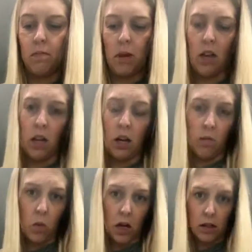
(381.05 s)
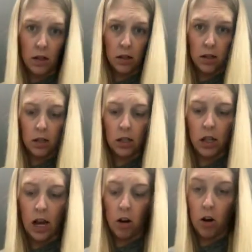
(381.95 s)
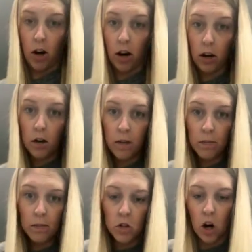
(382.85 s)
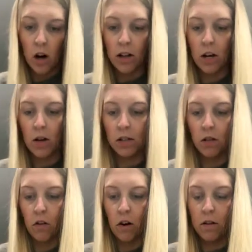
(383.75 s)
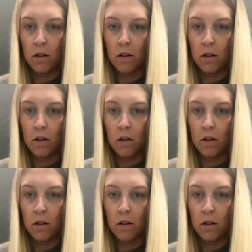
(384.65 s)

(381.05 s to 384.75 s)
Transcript: Kathleen, what is this? Is this light or dark? John, can you answer for her?